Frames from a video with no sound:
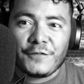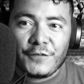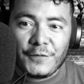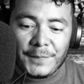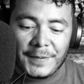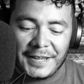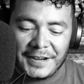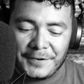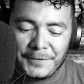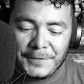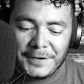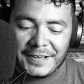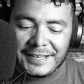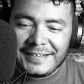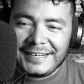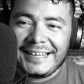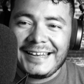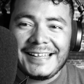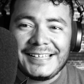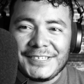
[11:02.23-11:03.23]
for black and
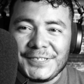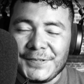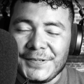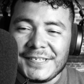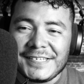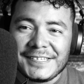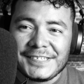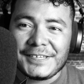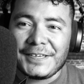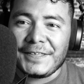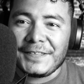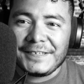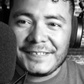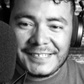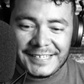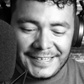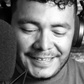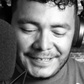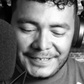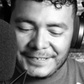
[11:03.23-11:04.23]
white, and as soon as I saw
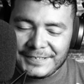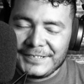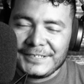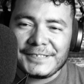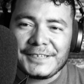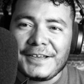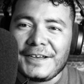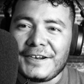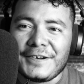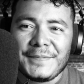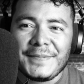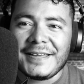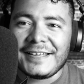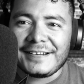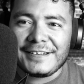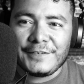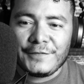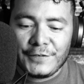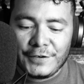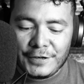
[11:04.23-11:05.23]
this, I just
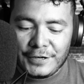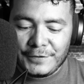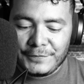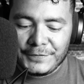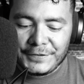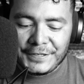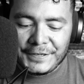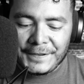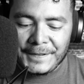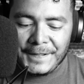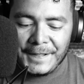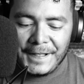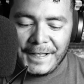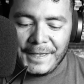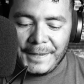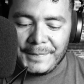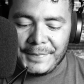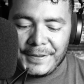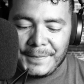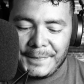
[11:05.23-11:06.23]
automatically fell in love with it.
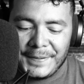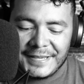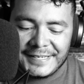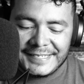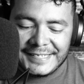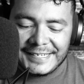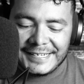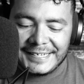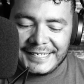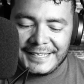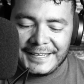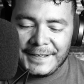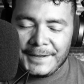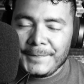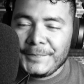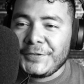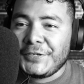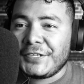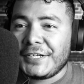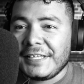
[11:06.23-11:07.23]
But basically,
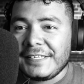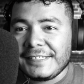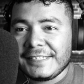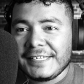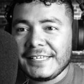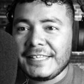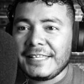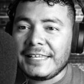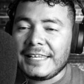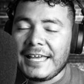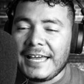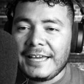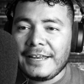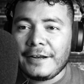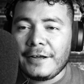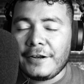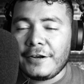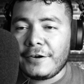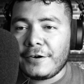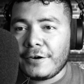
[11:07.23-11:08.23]
you can see the light
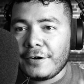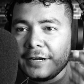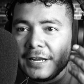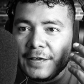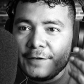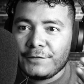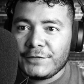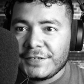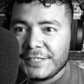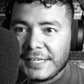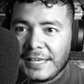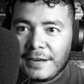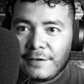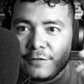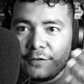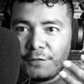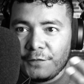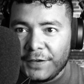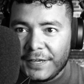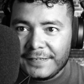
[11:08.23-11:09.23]
on her left side of
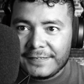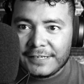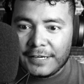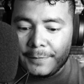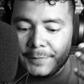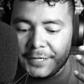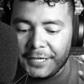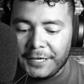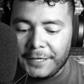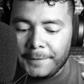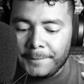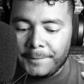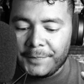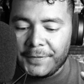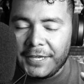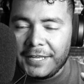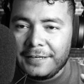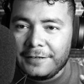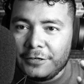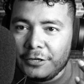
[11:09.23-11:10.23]
her face coming in,
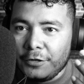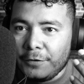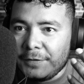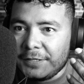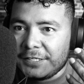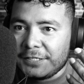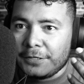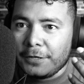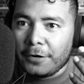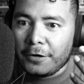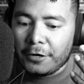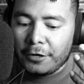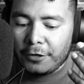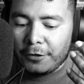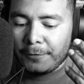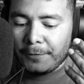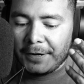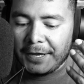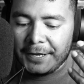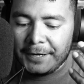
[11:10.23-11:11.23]
and you know, it's dark on
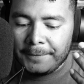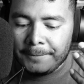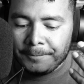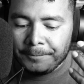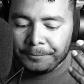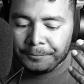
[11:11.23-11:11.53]
her right.